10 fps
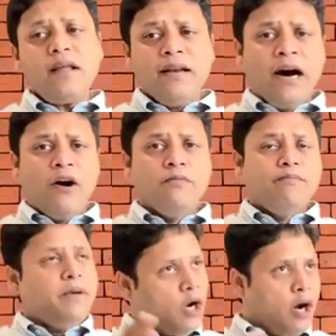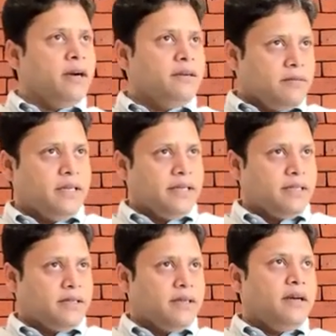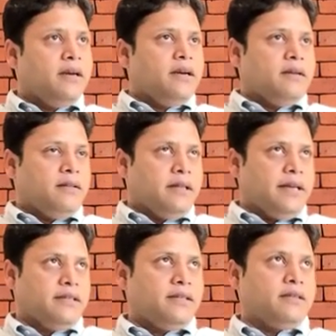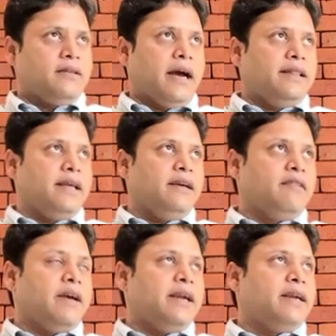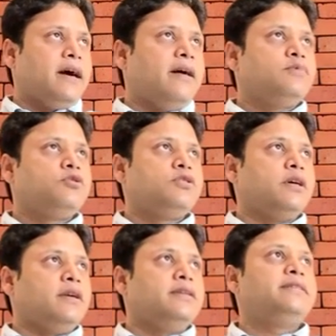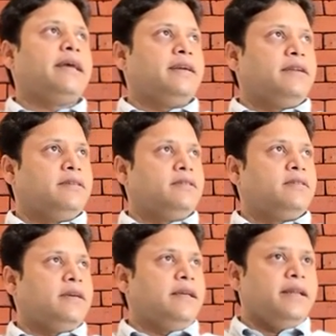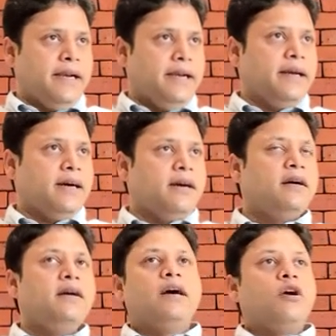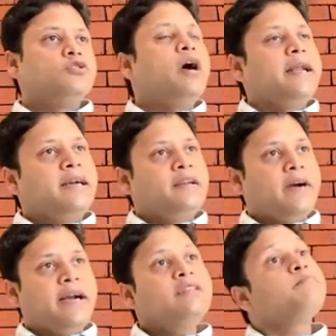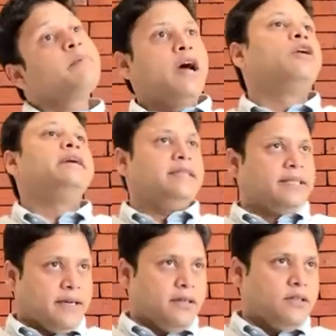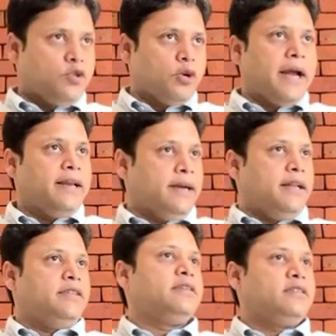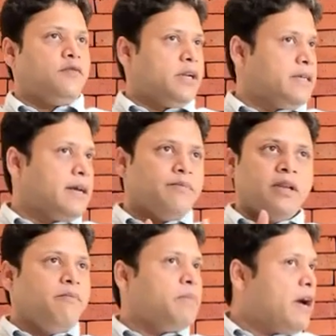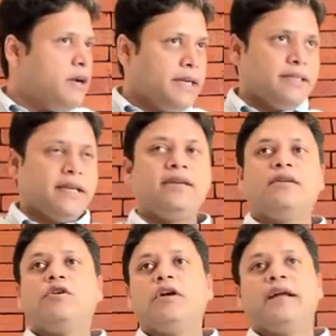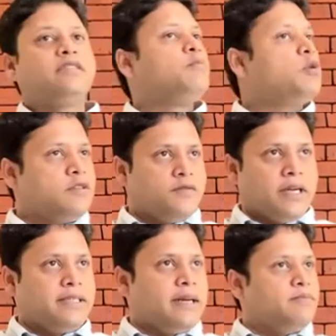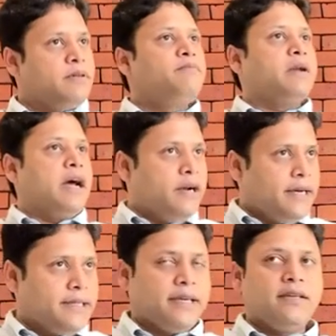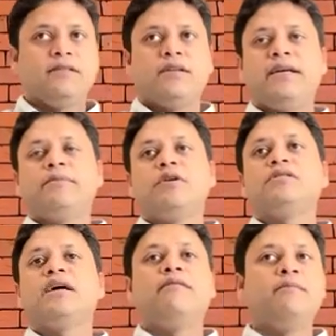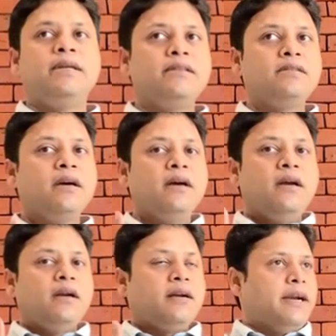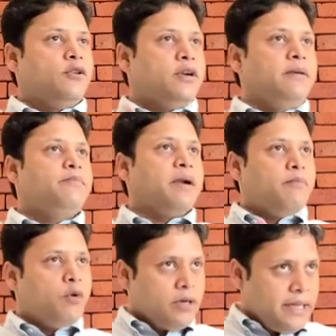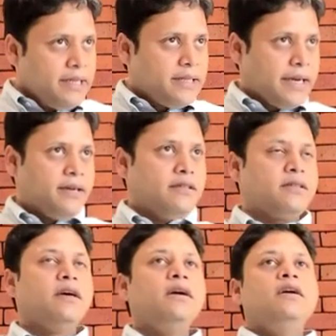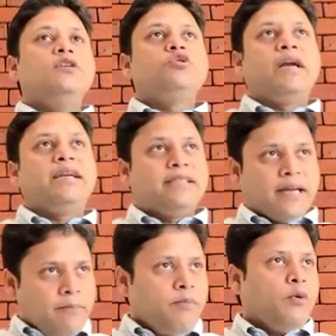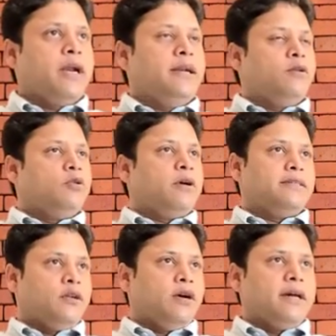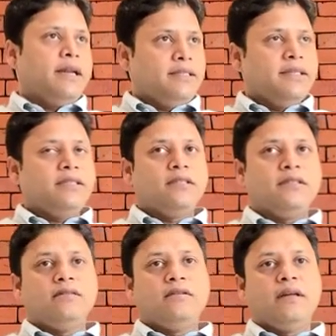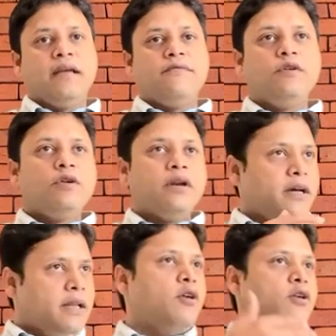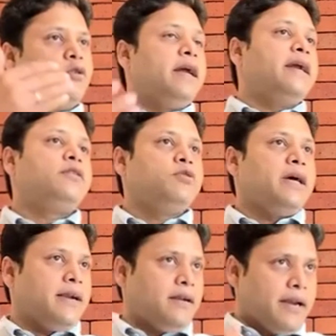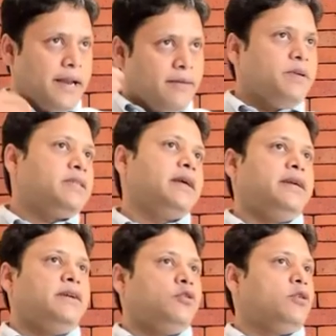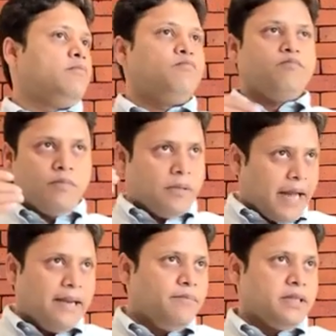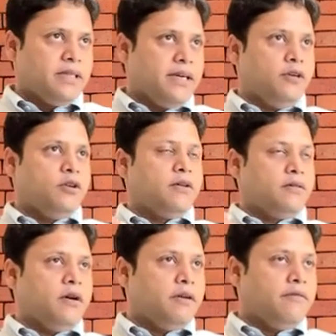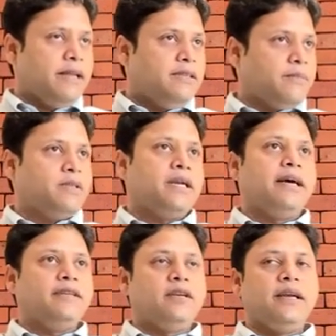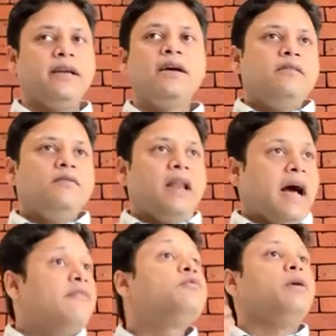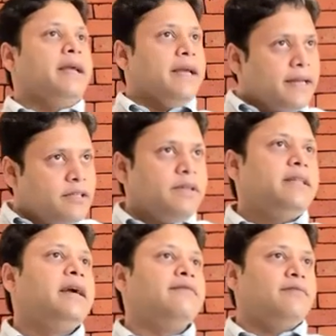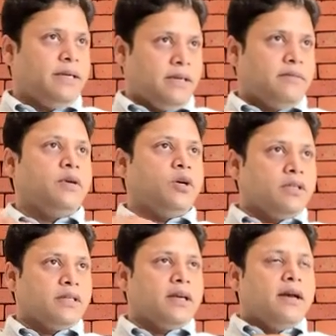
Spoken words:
Now, beyond this, I think when it comes to certain sectors in India, they are also identified as priority sectors. So agriculture is, for example, a priority sector, or exports, for example, priority sectors, right? Because the government is trying to really promote these sectors. So at some point though, as an organization, if you really want to get to that 10% or 9% or a very subsidized rate, you'll have to engage with the government, because